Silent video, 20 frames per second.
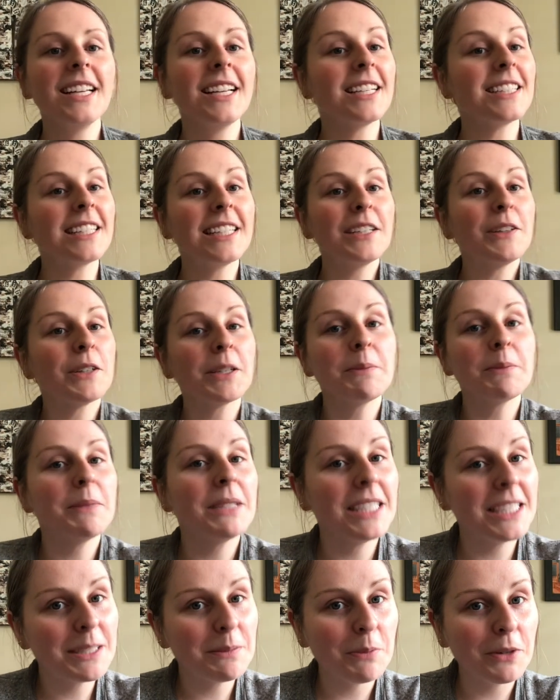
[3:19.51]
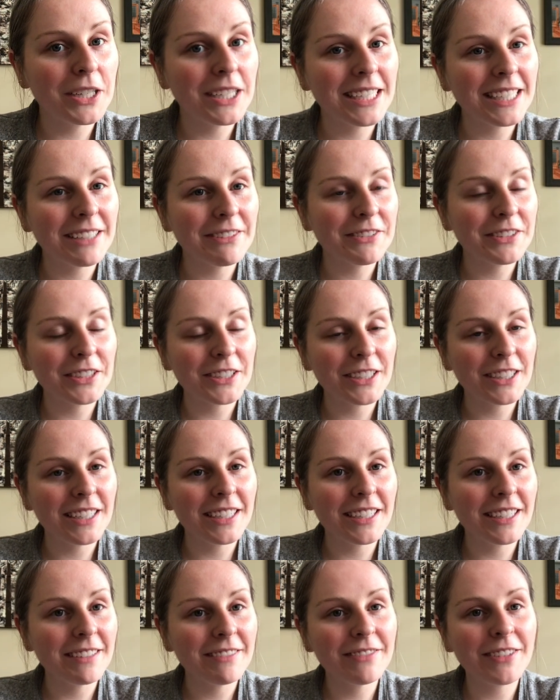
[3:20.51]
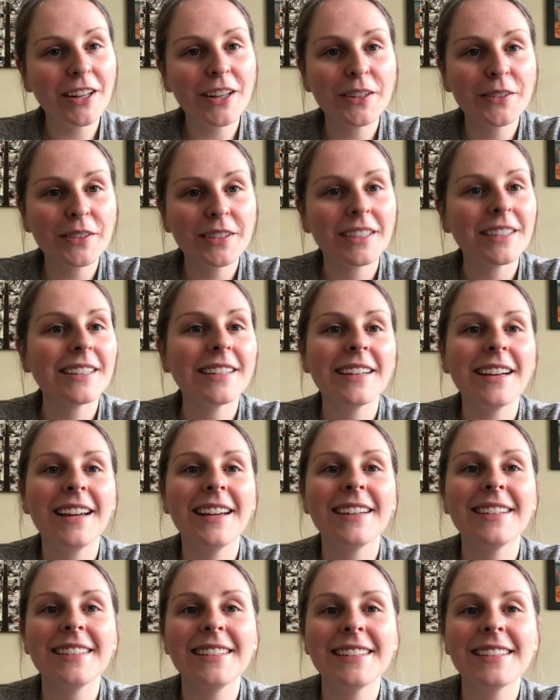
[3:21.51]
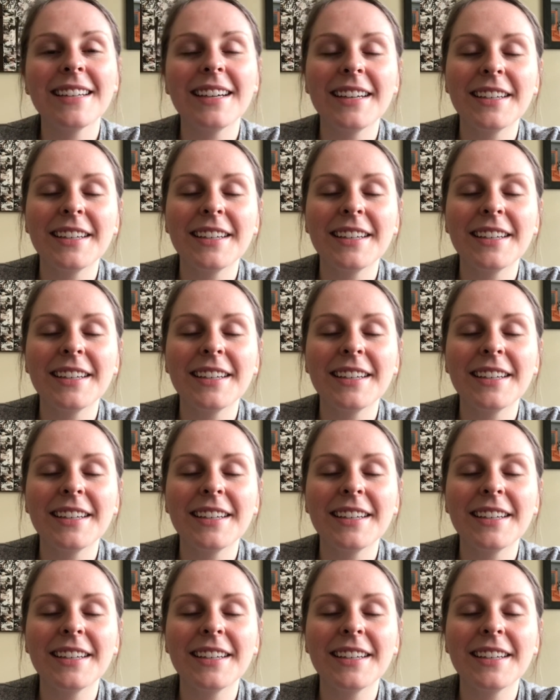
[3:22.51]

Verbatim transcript: because I know it can be disappointing if you're a follower and uh,